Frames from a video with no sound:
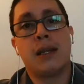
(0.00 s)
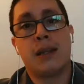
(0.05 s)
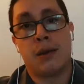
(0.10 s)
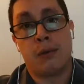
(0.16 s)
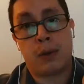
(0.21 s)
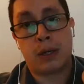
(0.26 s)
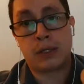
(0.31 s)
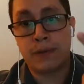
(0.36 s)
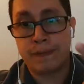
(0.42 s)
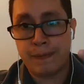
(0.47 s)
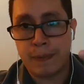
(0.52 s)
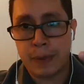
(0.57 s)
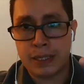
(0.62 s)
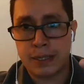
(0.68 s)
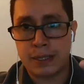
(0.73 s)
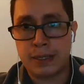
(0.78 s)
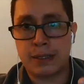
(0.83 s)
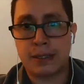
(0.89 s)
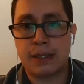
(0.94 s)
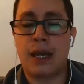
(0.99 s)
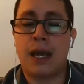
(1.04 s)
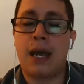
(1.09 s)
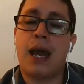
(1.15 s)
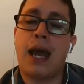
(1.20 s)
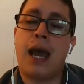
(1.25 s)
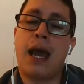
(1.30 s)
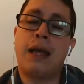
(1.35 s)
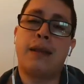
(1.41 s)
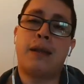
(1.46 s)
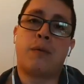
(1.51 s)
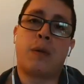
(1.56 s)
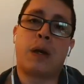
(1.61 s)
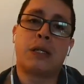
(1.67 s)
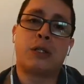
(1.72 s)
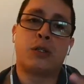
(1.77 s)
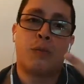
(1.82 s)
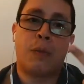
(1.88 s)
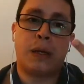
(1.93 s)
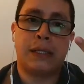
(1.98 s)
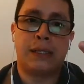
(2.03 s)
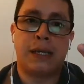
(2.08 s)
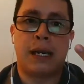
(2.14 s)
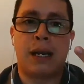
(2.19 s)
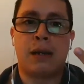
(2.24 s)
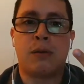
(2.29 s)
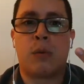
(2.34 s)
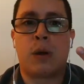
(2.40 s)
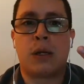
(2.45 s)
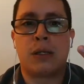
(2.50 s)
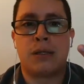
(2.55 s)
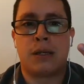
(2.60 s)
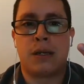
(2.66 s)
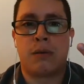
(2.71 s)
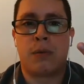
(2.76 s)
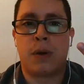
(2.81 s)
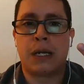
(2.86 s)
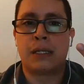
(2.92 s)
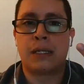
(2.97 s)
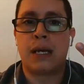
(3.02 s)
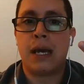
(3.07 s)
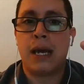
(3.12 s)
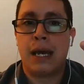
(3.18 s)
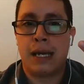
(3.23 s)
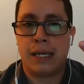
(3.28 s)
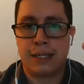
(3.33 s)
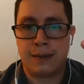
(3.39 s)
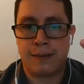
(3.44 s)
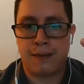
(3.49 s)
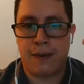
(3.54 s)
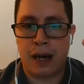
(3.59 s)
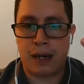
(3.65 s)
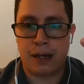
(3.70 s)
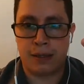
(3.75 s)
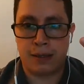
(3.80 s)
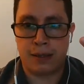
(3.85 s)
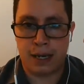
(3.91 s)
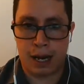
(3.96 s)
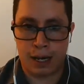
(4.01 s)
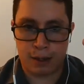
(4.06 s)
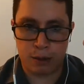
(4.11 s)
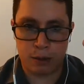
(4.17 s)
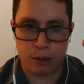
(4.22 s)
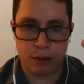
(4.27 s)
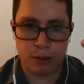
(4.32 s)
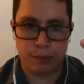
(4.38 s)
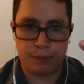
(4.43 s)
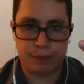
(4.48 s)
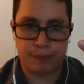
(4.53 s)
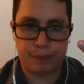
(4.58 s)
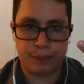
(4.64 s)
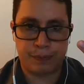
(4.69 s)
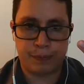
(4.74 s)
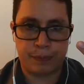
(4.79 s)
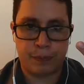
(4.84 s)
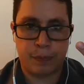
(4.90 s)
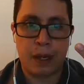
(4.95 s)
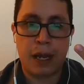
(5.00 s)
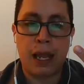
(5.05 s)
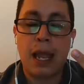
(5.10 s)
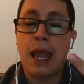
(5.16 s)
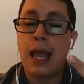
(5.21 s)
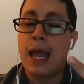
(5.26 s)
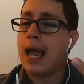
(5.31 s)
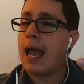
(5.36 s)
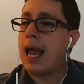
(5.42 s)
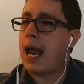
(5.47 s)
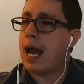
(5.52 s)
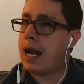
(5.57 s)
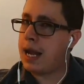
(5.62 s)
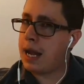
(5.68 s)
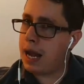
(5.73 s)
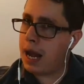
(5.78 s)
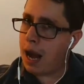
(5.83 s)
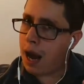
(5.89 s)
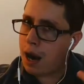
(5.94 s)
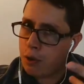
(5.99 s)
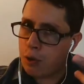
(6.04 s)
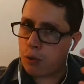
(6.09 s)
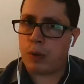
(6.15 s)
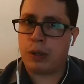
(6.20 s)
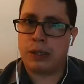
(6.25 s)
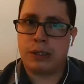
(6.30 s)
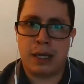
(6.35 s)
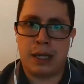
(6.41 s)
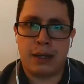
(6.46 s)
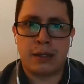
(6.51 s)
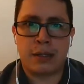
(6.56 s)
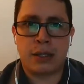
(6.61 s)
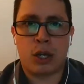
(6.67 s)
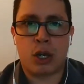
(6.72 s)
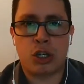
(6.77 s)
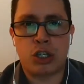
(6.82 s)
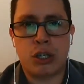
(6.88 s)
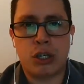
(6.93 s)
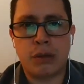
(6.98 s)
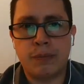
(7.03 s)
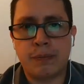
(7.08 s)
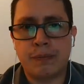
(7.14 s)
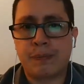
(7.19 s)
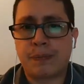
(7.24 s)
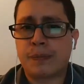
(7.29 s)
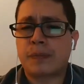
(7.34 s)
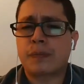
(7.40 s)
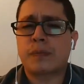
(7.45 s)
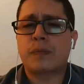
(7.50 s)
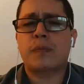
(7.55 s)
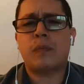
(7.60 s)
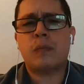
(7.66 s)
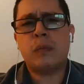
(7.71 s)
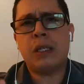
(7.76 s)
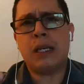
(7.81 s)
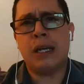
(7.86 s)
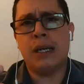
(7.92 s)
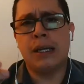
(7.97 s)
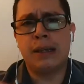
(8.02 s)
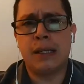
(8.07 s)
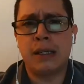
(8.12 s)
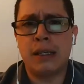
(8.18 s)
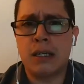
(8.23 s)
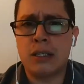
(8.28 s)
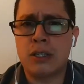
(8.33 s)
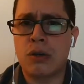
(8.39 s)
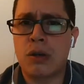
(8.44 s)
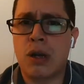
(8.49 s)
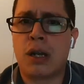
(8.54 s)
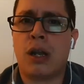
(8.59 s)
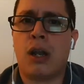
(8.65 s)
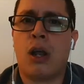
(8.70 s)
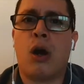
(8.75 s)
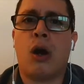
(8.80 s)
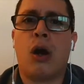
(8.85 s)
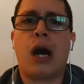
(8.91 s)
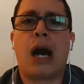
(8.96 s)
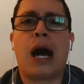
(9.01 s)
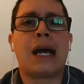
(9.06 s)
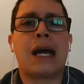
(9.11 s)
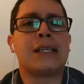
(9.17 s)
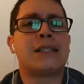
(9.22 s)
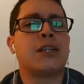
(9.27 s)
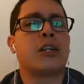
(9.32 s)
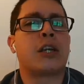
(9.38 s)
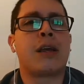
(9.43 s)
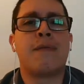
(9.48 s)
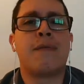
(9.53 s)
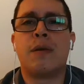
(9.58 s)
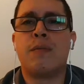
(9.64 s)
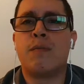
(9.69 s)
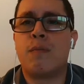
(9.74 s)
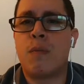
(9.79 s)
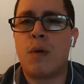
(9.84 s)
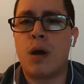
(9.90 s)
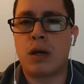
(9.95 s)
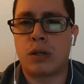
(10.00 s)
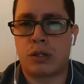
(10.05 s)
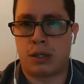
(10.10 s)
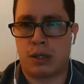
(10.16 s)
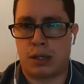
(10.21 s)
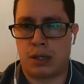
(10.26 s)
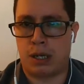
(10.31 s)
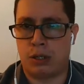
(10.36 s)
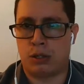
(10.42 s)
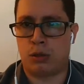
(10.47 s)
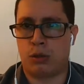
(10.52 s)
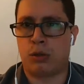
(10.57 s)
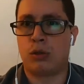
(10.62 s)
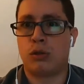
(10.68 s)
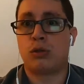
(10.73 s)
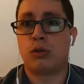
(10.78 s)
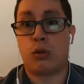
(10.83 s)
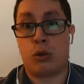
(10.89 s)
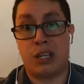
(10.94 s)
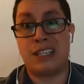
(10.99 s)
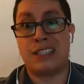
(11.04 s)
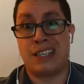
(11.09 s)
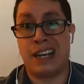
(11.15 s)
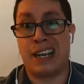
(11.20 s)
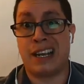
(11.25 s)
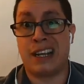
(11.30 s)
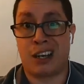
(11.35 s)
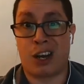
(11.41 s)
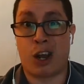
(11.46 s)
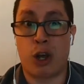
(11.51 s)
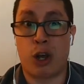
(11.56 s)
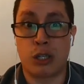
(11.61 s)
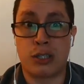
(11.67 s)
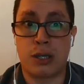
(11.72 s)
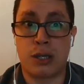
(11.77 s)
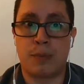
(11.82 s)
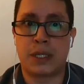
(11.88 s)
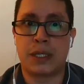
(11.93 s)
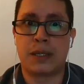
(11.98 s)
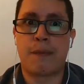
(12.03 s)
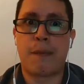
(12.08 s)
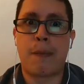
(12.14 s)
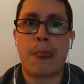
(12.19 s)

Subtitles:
the right to persist, and the right to maintain and regenerate its vital cycles. Narrowing the discussion, international law has not given much attention to this legal concept,